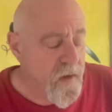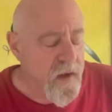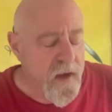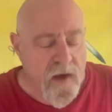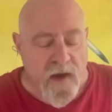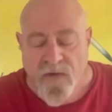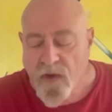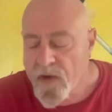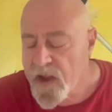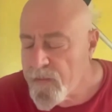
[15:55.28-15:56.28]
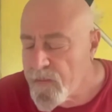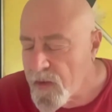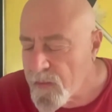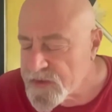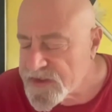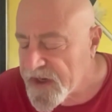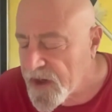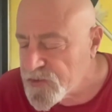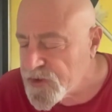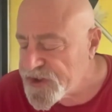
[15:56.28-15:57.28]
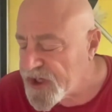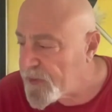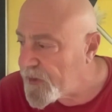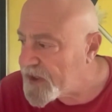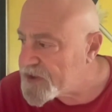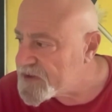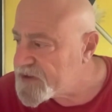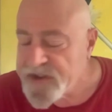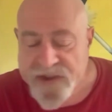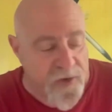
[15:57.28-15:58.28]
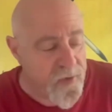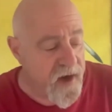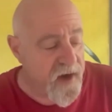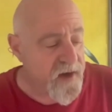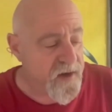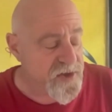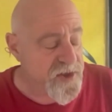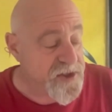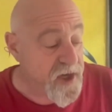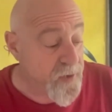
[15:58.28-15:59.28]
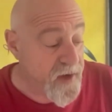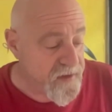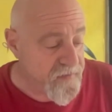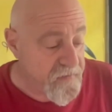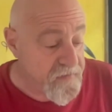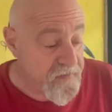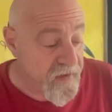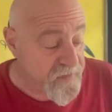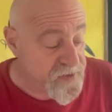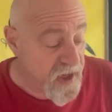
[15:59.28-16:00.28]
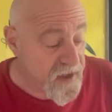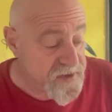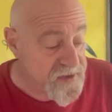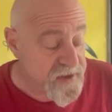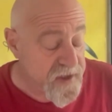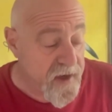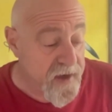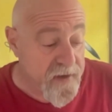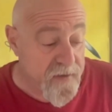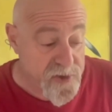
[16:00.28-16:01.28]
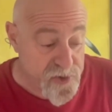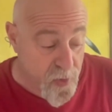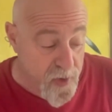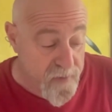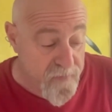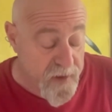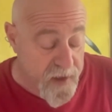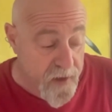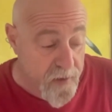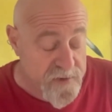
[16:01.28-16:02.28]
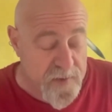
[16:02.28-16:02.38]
it took him almost 800 generations to generate the 55 shots in the short video. It's